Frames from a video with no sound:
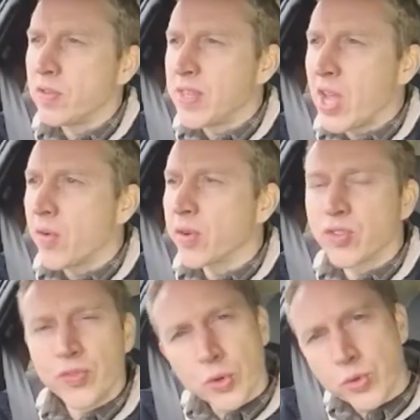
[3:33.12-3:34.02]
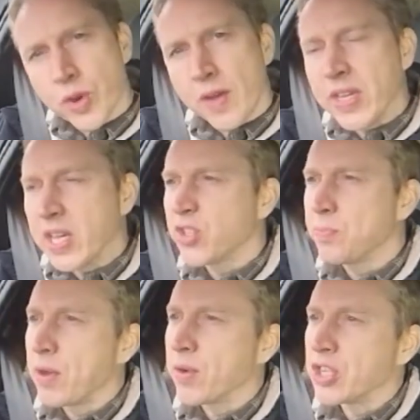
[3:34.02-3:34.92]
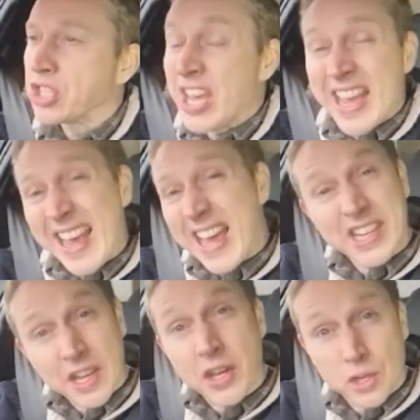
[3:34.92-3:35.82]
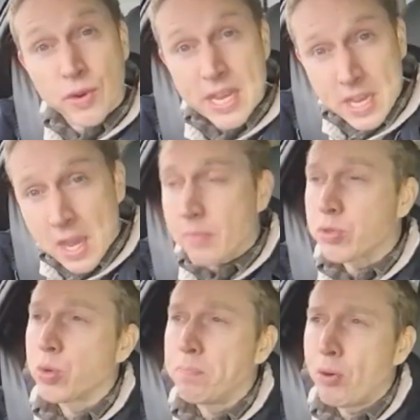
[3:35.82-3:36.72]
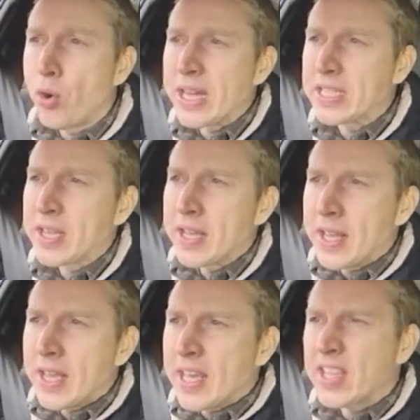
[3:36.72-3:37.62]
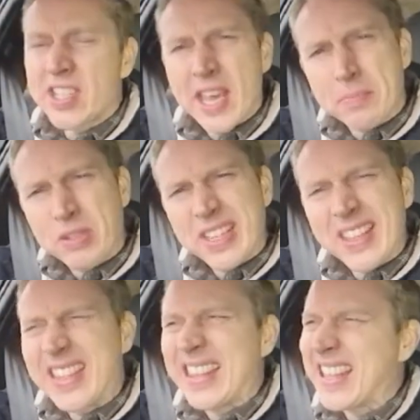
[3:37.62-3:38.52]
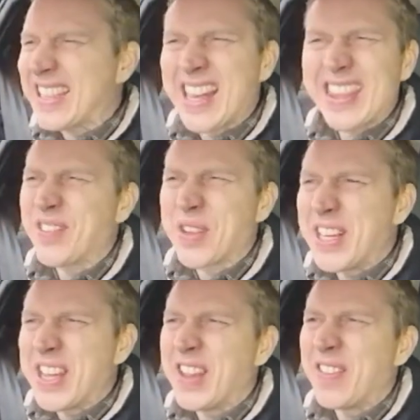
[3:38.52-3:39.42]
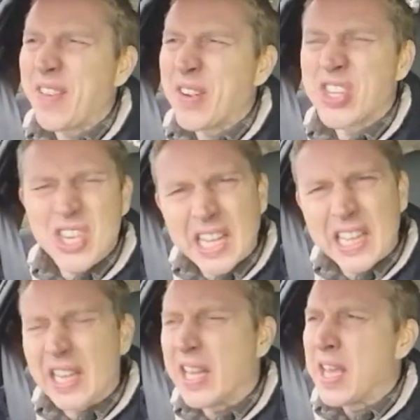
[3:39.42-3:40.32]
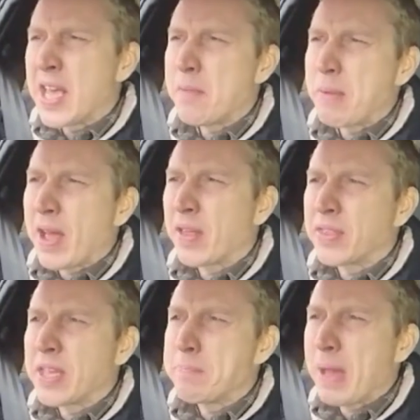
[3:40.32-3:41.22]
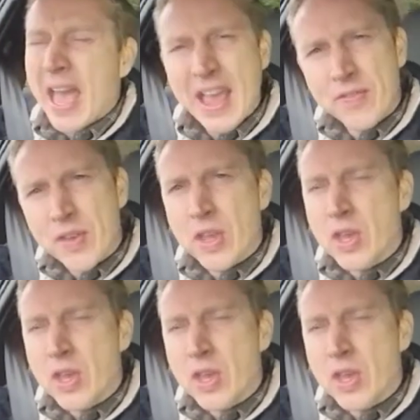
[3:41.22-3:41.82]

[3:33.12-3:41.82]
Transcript: of the RS4 driving experience. And I'd agree, up to a point, except that there's nothing really very subtle about the behaviour